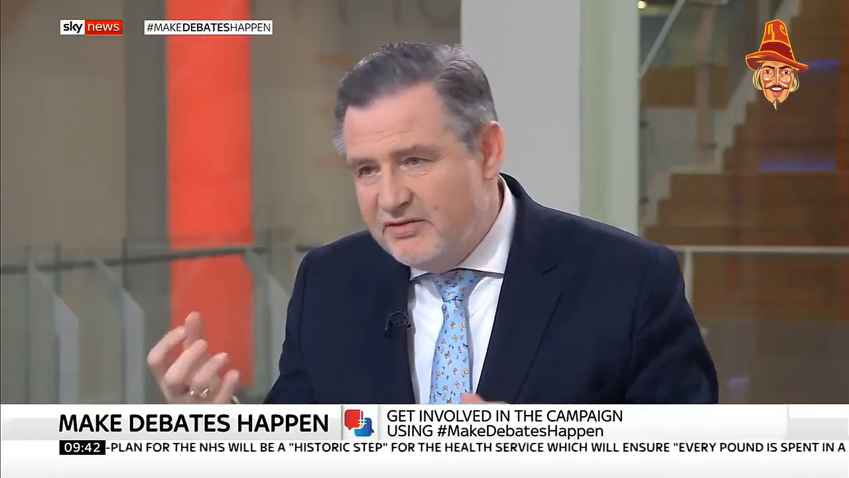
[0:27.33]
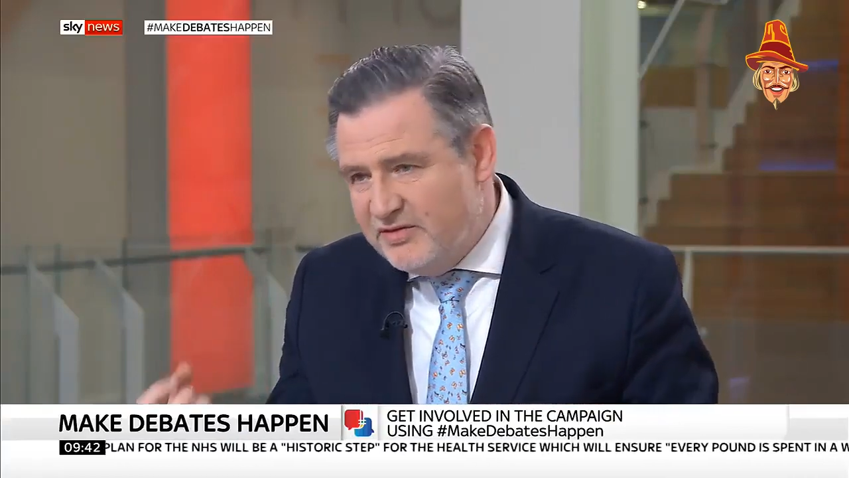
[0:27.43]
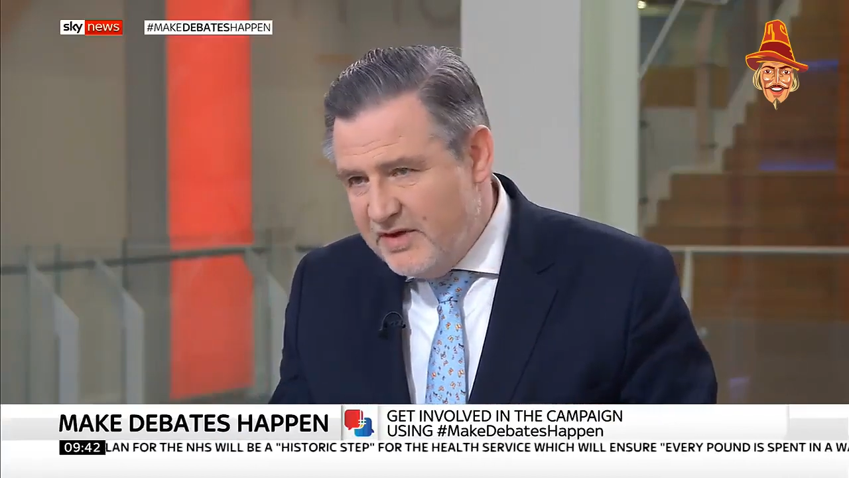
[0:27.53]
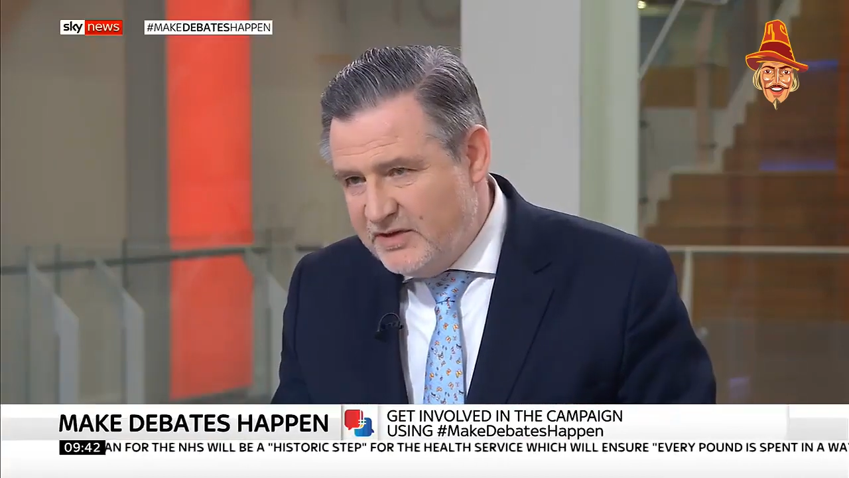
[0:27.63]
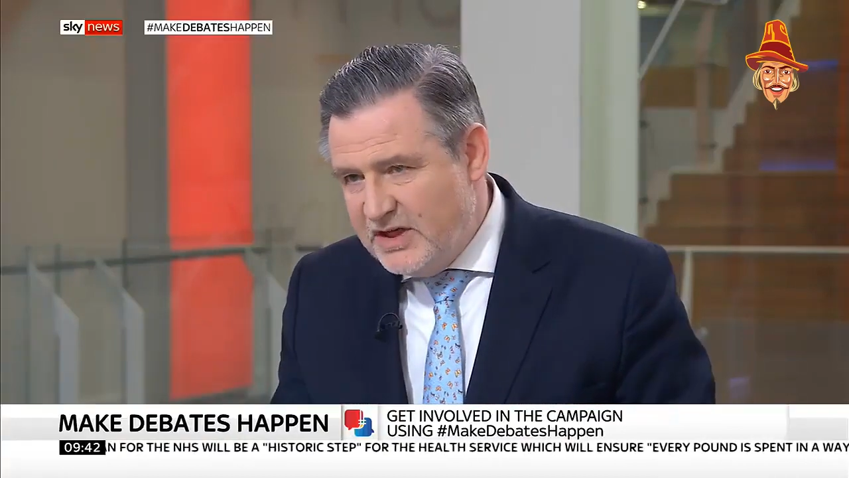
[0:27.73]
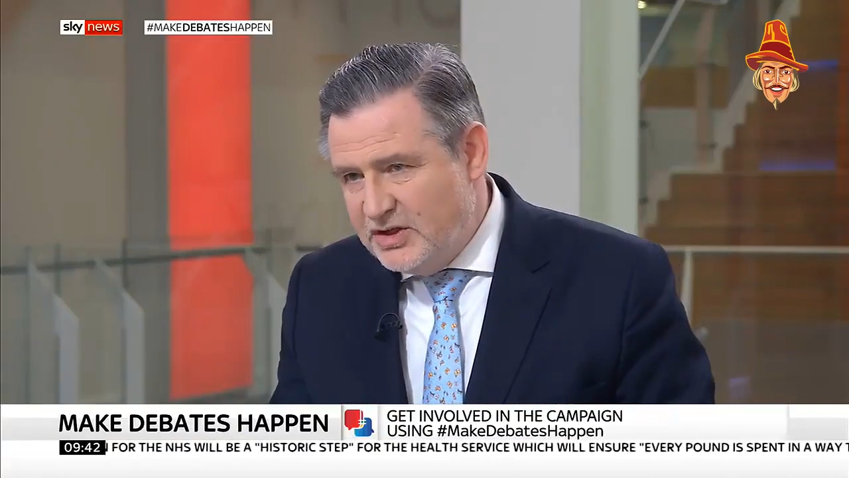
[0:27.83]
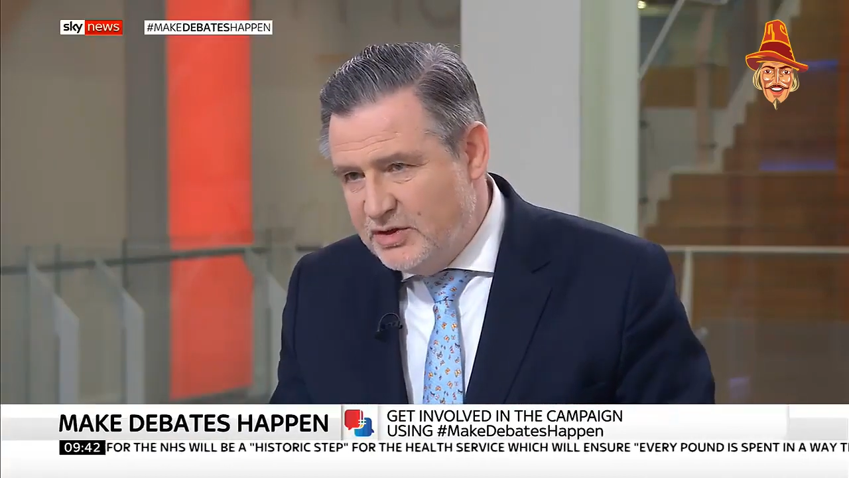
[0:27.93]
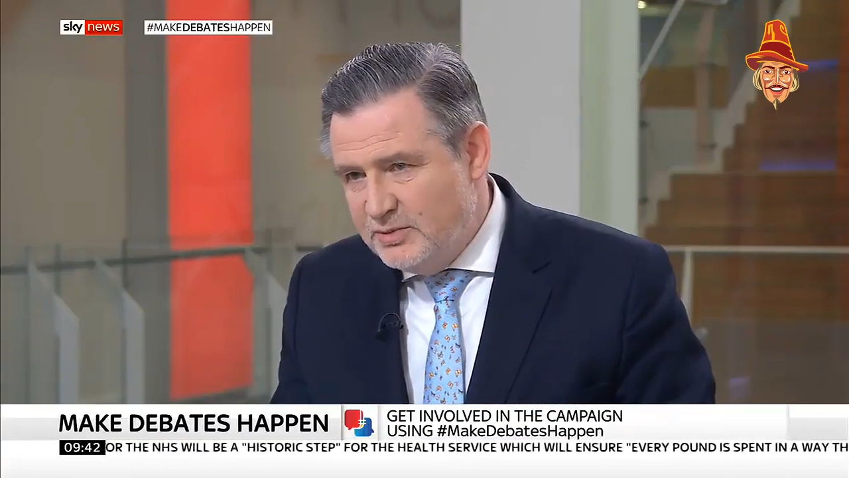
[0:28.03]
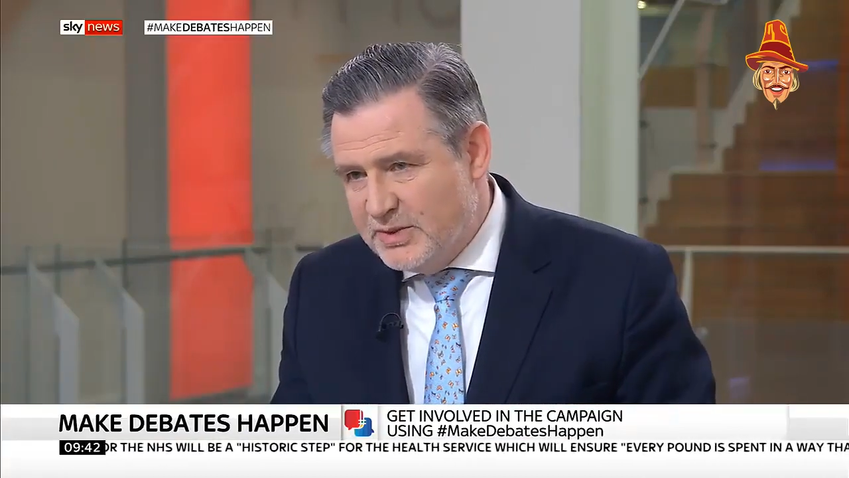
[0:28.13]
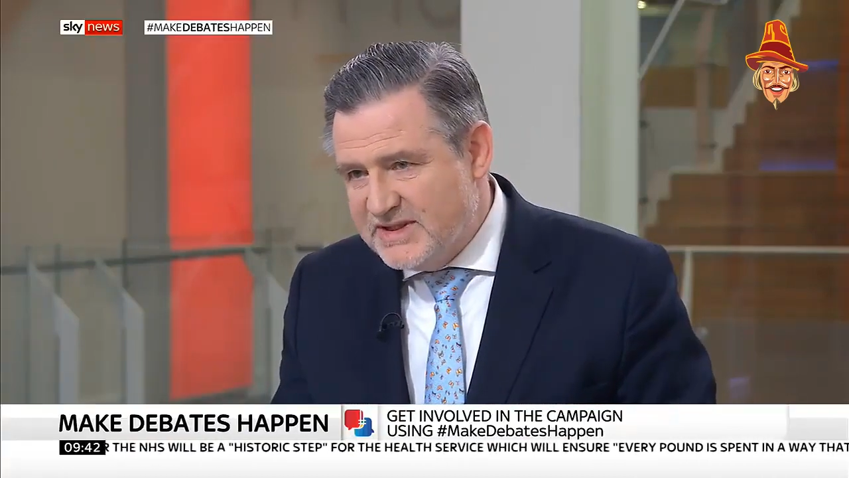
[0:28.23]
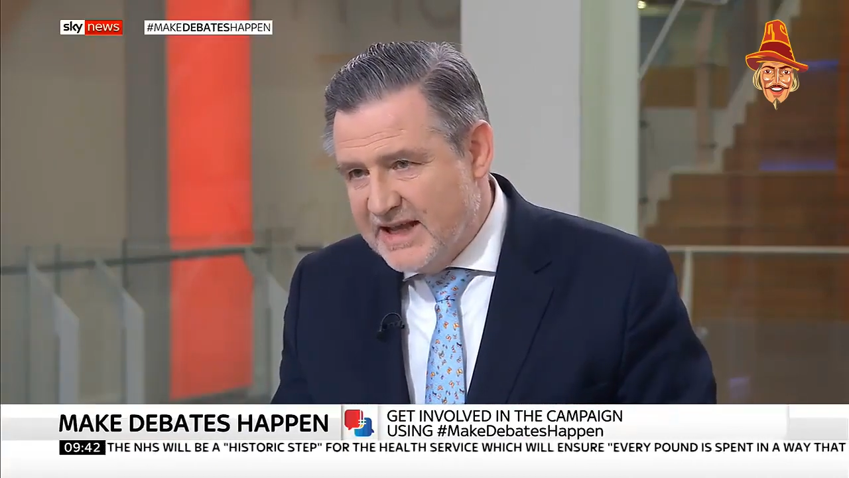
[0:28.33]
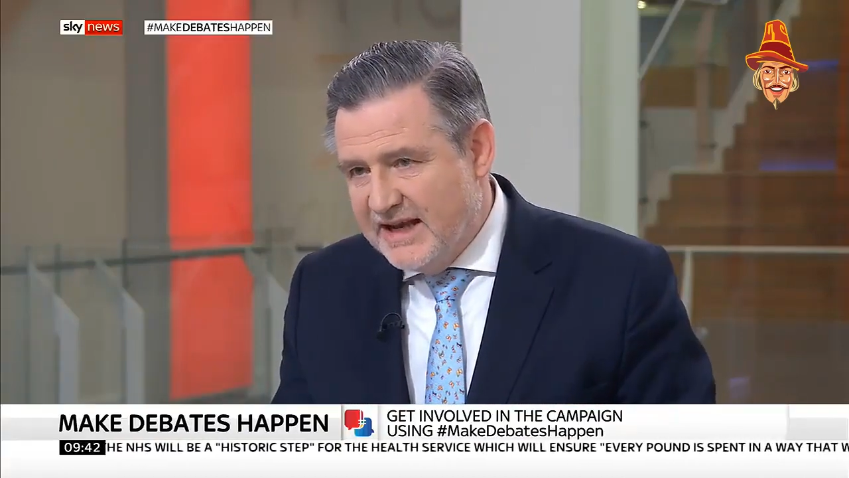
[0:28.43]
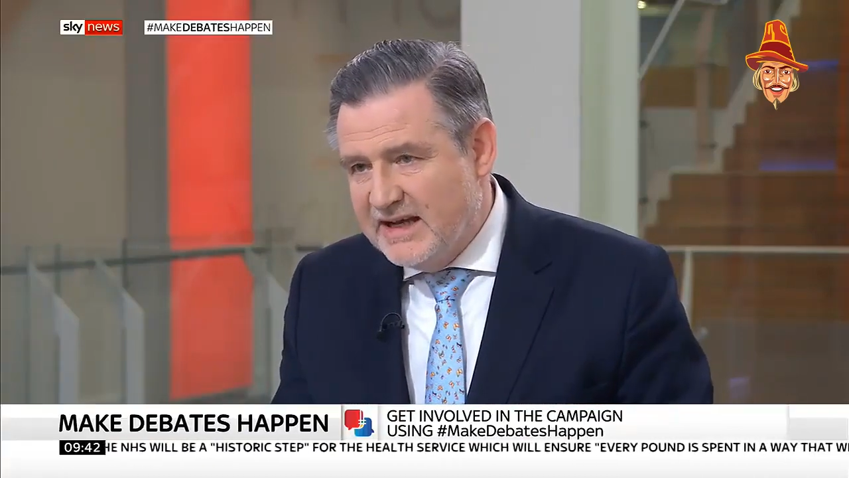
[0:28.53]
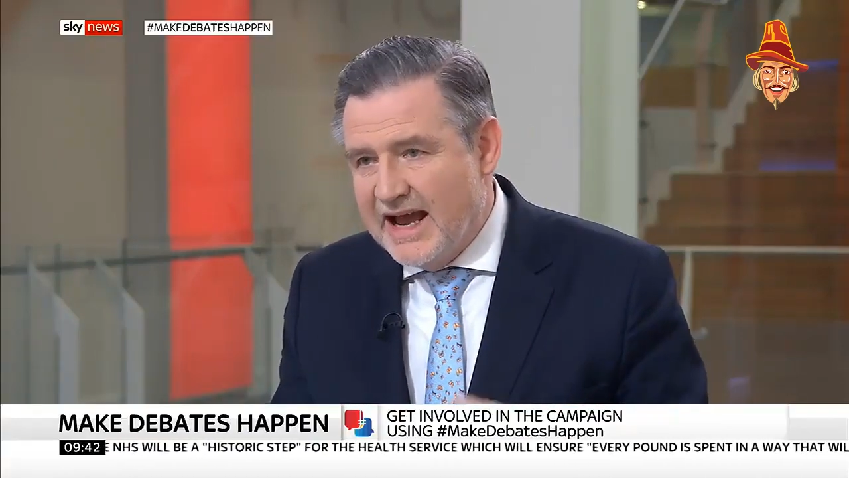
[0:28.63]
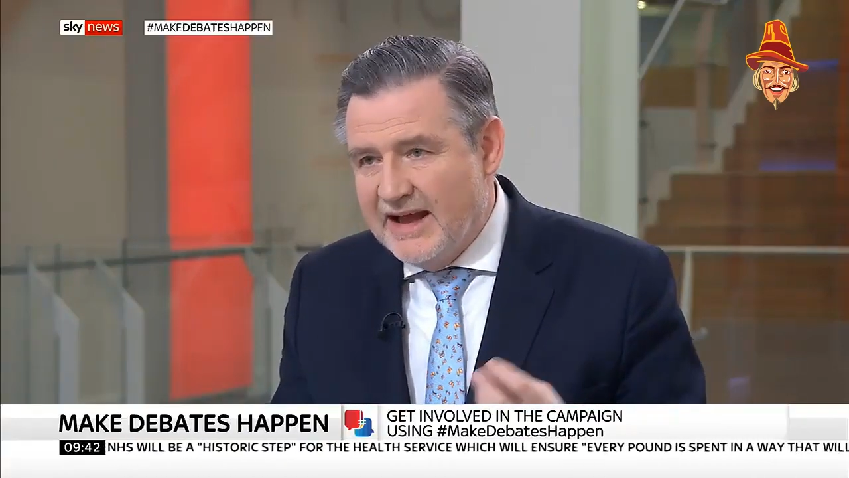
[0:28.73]
the
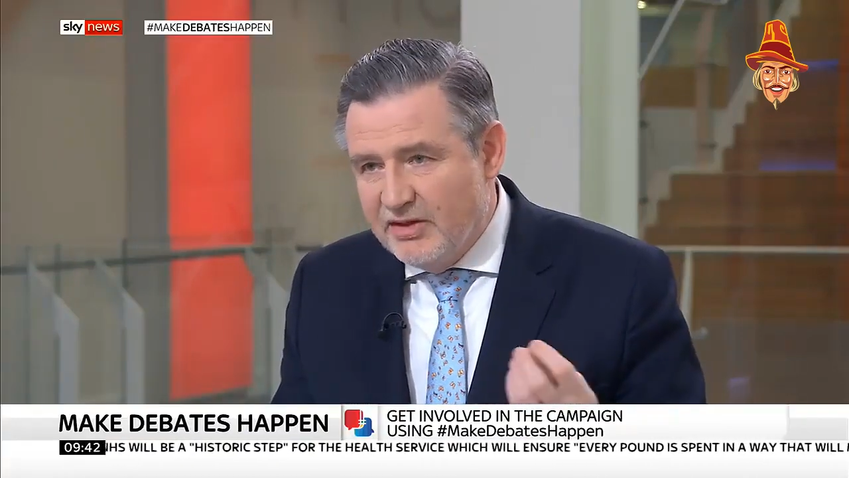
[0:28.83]
52%